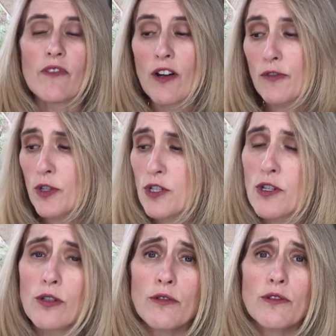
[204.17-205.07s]
Of course,
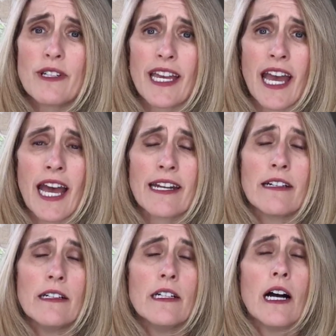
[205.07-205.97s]
too, you
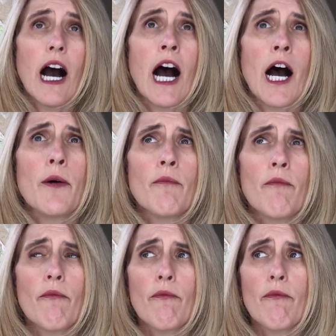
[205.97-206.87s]
can have